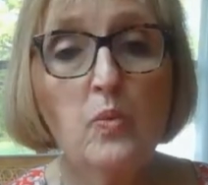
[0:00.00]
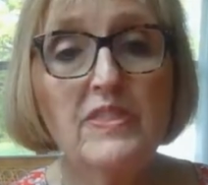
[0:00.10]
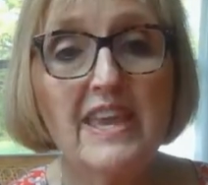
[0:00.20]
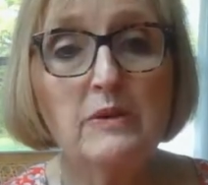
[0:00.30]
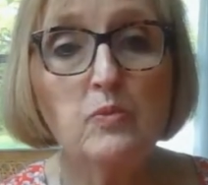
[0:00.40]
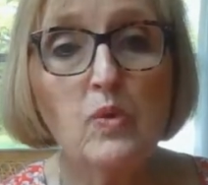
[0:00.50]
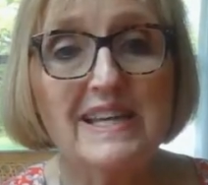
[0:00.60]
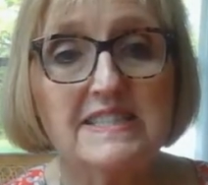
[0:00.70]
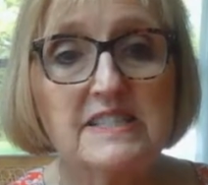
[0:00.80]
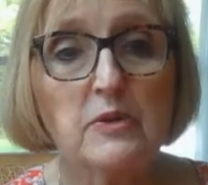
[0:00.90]
with a
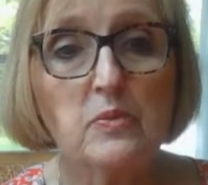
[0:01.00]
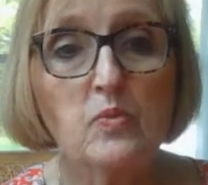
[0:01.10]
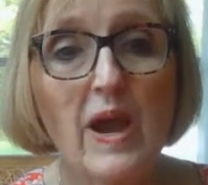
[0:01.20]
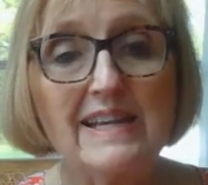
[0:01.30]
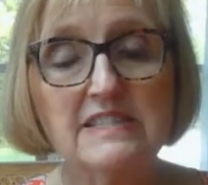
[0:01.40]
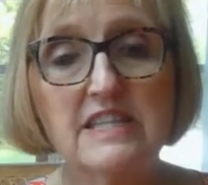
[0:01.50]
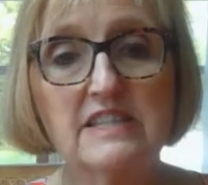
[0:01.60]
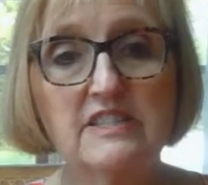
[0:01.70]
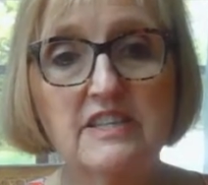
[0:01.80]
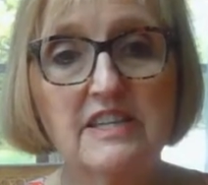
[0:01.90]

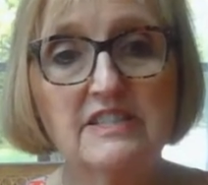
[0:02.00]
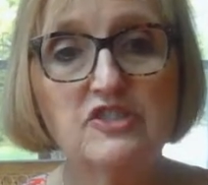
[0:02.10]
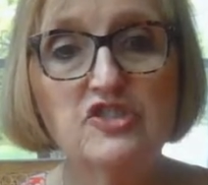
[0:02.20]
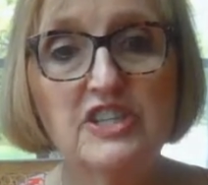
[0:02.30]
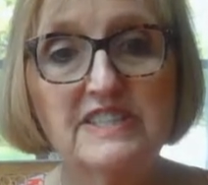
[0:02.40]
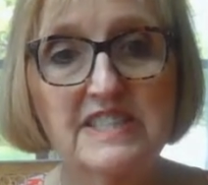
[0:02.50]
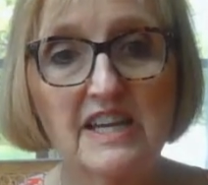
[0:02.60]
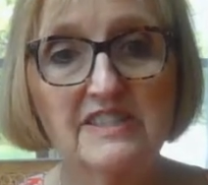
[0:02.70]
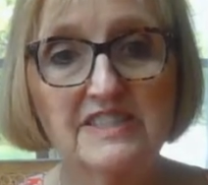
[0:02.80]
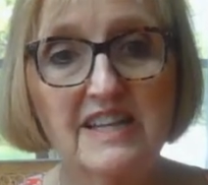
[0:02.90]
resurrected
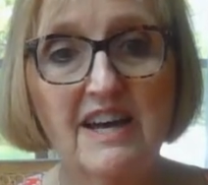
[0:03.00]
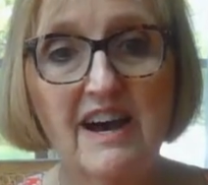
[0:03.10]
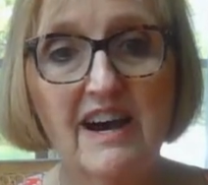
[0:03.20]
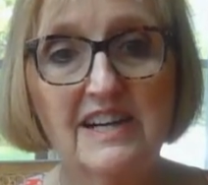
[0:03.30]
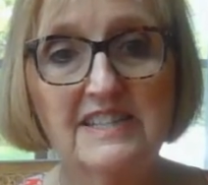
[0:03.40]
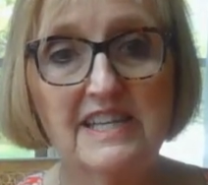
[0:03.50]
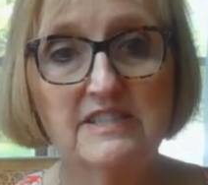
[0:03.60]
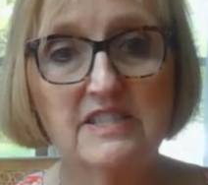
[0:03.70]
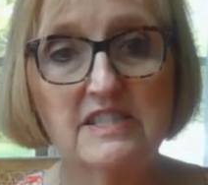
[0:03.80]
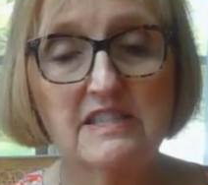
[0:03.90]
Jesus on
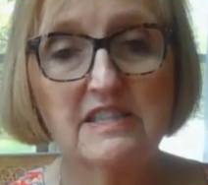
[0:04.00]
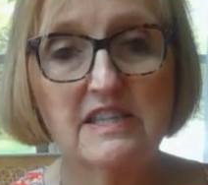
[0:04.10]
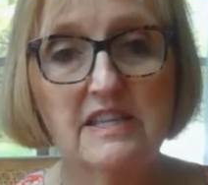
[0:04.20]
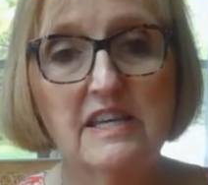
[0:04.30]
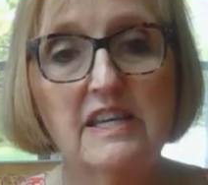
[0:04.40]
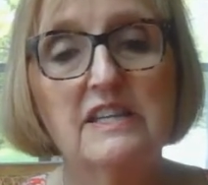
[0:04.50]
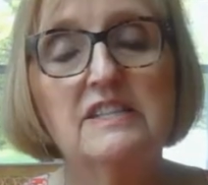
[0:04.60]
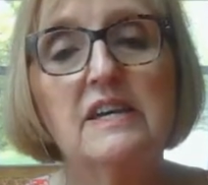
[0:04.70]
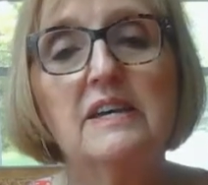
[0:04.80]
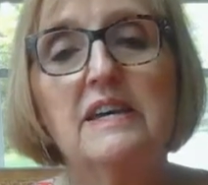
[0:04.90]
it.
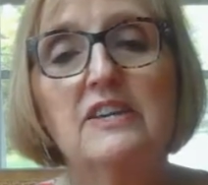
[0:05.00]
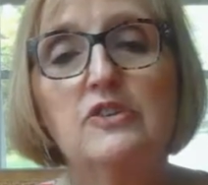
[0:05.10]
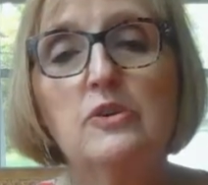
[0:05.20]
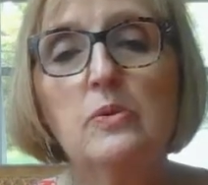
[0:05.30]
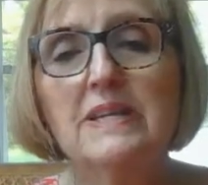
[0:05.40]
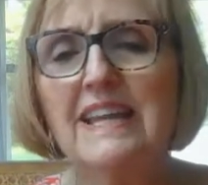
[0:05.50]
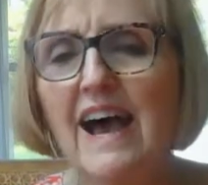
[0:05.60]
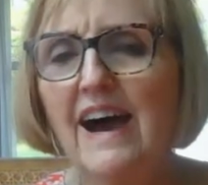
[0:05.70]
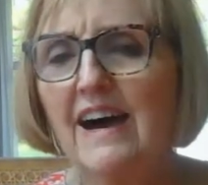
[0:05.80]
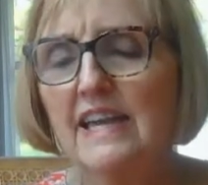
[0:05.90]
You and
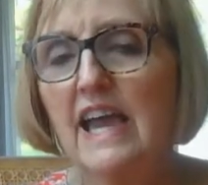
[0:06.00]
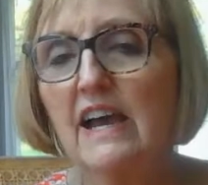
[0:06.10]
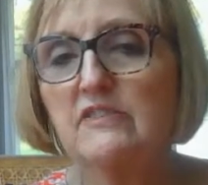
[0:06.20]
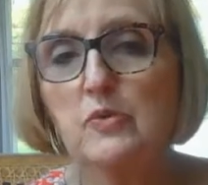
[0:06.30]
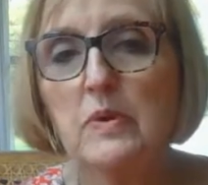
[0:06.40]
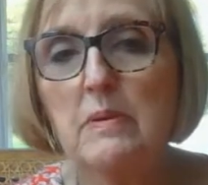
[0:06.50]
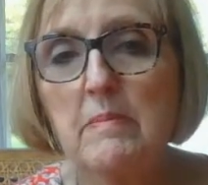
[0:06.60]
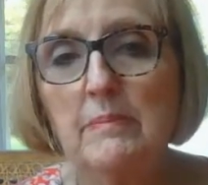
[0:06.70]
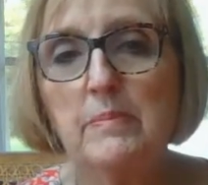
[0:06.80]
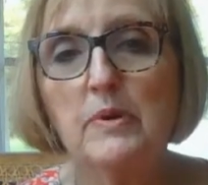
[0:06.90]
I have to
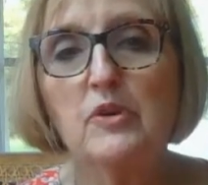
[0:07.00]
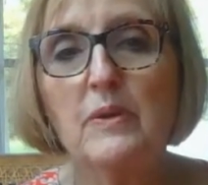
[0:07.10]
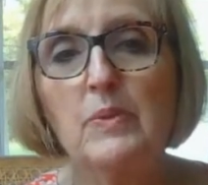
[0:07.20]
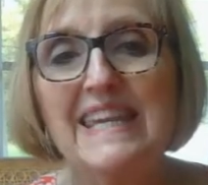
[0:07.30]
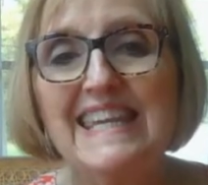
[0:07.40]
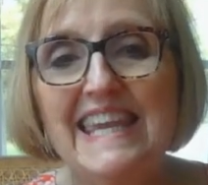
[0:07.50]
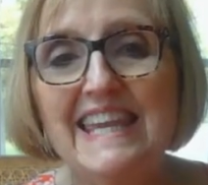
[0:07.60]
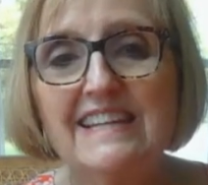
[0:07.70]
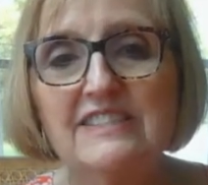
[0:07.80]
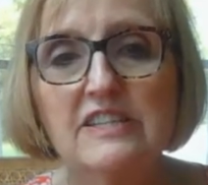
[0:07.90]
remember that we
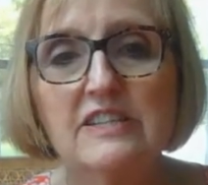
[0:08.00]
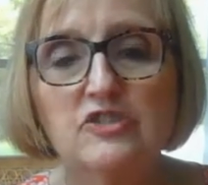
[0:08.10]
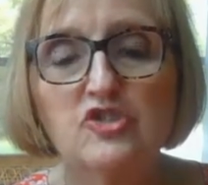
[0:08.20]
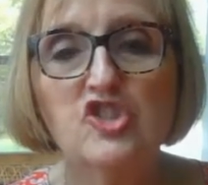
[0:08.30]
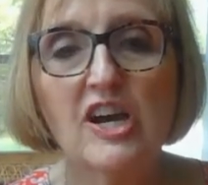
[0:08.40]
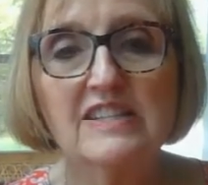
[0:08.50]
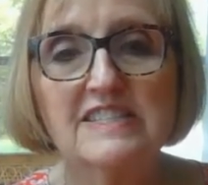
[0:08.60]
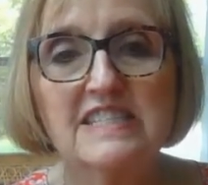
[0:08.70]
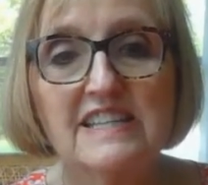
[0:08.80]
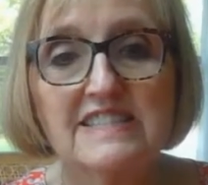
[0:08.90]
can't
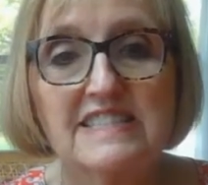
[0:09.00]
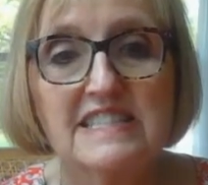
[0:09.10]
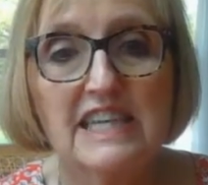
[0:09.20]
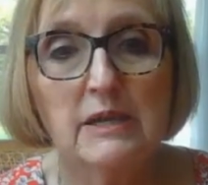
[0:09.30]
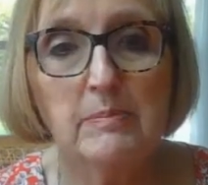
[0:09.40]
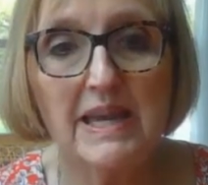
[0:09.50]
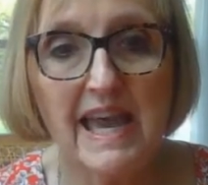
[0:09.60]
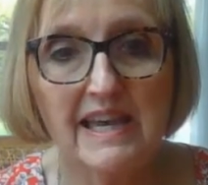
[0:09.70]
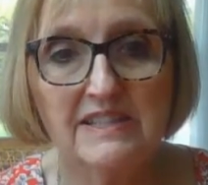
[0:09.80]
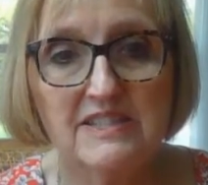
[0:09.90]
just skip
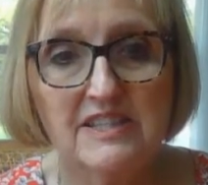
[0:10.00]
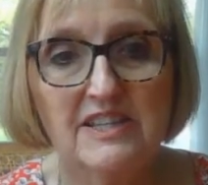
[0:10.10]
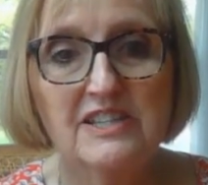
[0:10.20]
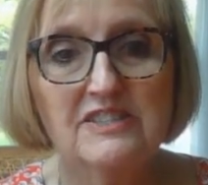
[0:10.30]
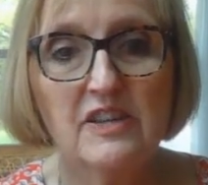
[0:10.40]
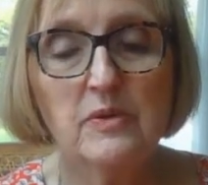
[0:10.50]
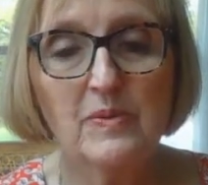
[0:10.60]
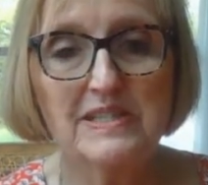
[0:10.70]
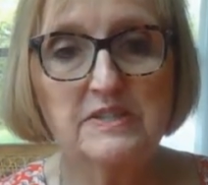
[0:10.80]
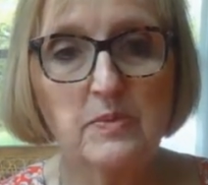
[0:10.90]
ahead to the
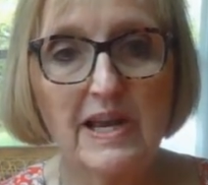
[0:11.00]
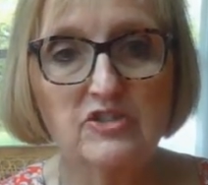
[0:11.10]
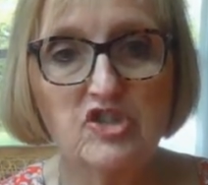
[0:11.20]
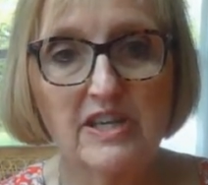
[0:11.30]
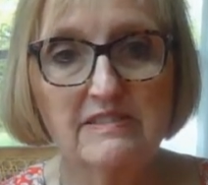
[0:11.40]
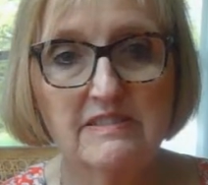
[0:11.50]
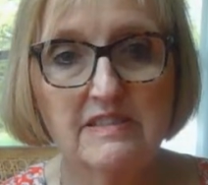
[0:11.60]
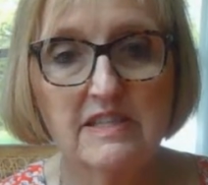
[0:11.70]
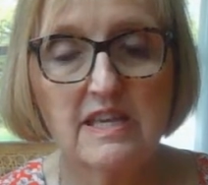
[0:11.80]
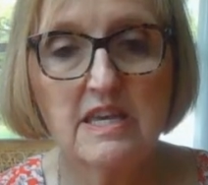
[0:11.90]
resurrection.
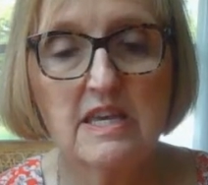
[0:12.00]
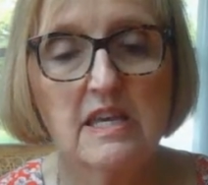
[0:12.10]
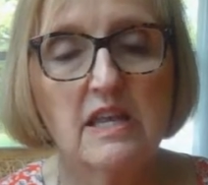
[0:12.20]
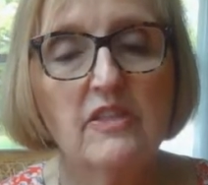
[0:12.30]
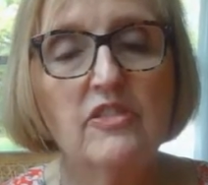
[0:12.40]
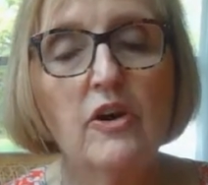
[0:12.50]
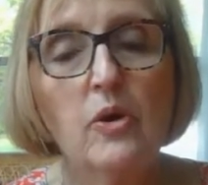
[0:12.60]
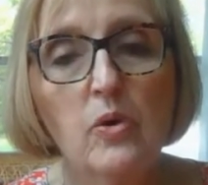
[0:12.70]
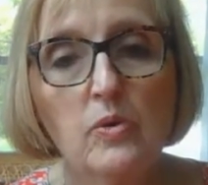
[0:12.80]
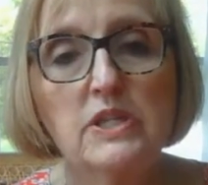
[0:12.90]
The
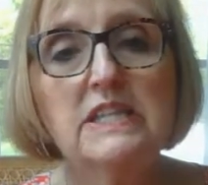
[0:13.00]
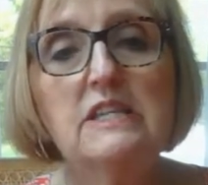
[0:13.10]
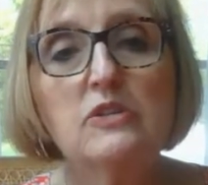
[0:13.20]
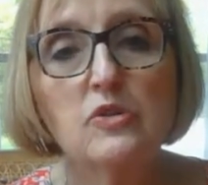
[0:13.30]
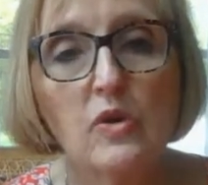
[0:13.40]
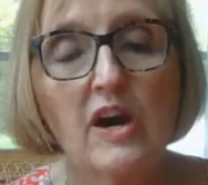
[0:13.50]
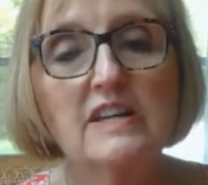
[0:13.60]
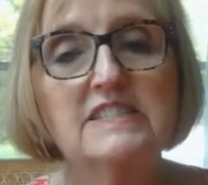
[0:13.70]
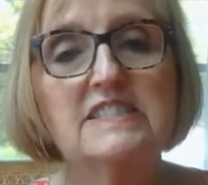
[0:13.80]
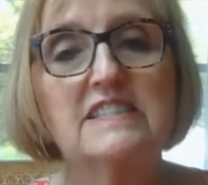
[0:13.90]
Holy
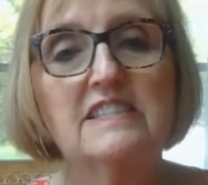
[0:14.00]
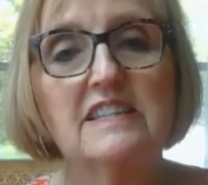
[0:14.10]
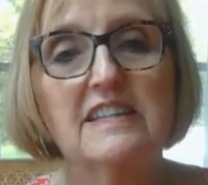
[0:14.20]
Cross